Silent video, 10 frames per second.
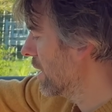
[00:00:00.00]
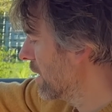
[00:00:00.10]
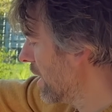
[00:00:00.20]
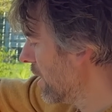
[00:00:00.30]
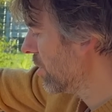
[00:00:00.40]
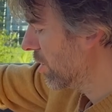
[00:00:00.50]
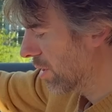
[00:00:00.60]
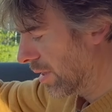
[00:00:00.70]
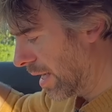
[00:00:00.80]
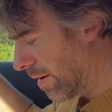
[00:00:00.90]
the dash
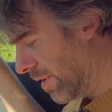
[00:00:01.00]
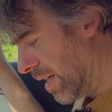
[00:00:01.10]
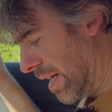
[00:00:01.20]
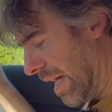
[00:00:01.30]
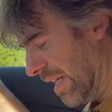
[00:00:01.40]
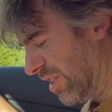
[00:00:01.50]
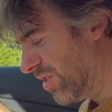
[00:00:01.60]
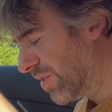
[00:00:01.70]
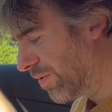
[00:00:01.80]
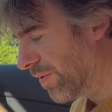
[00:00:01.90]
area, and it
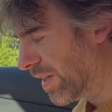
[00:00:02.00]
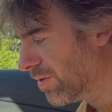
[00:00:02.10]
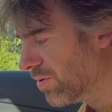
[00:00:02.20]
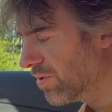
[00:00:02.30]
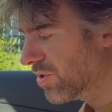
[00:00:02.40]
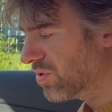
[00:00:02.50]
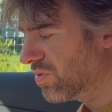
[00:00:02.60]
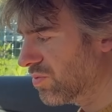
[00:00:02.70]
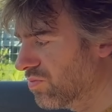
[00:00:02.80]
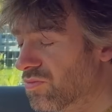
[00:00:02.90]
just
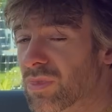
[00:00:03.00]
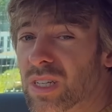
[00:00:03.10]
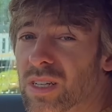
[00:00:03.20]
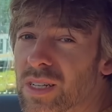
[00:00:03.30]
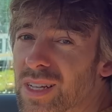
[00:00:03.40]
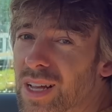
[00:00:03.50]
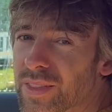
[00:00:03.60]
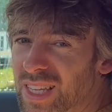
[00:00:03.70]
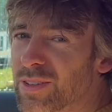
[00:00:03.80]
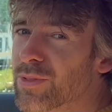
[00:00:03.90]
feels,
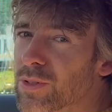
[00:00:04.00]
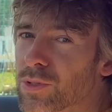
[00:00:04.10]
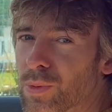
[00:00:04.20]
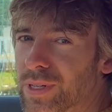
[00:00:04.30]
quite